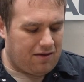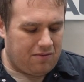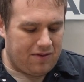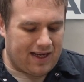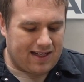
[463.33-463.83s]

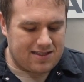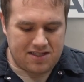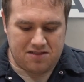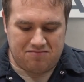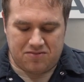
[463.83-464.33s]
We
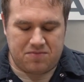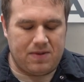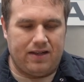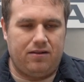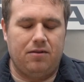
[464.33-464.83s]
honestly
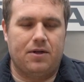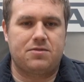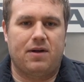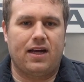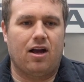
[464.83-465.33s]
spend too
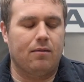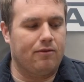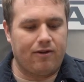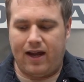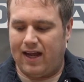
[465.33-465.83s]
much money at Harbor
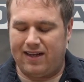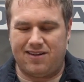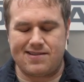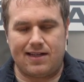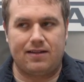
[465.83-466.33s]
Freight. I
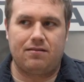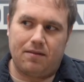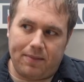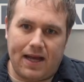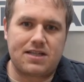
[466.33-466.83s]
know it's not
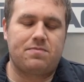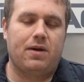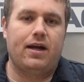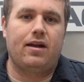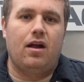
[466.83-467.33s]
the best,
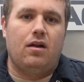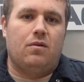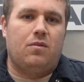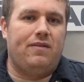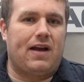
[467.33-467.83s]
but
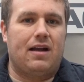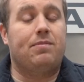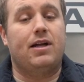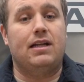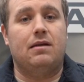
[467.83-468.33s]
we've got a
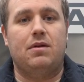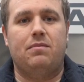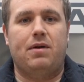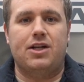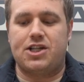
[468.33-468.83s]
pretty
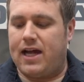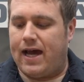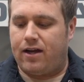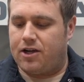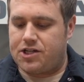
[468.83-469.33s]
limited budget
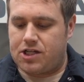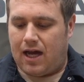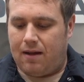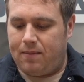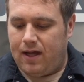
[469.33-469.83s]
at our
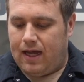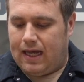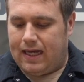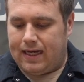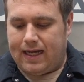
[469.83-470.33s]
shop,
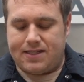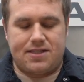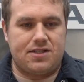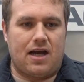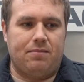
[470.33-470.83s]
and it gets
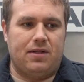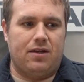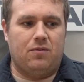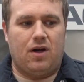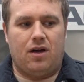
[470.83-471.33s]
the job
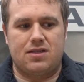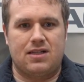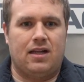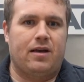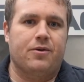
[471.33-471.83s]
done well. It's
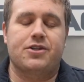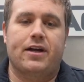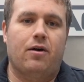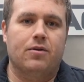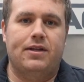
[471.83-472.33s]
not like we're
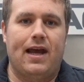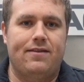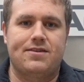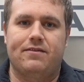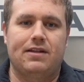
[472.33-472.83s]
trying to hold
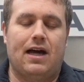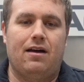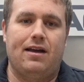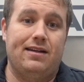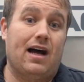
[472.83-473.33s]
tenths of
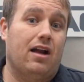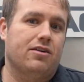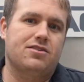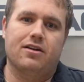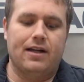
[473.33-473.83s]

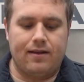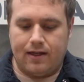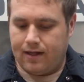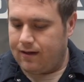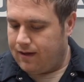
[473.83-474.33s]
intolerance or
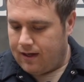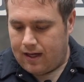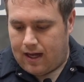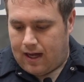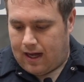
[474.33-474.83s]
anything.
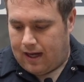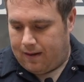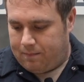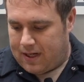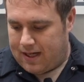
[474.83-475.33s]

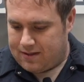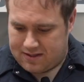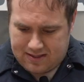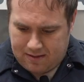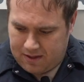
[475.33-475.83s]
But
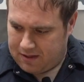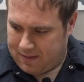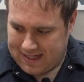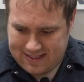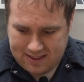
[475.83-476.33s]
some of the
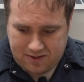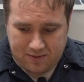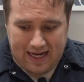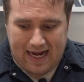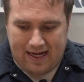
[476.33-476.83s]
basics
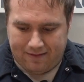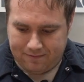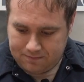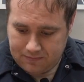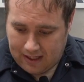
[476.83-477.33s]
we
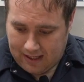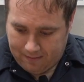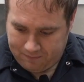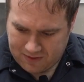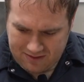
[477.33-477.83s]
have,
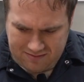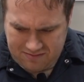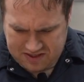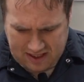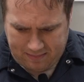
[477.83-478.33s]

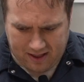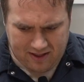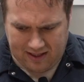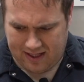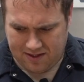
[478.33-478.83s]
set of
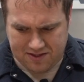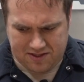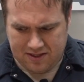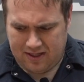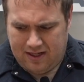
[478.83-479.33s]
parallels.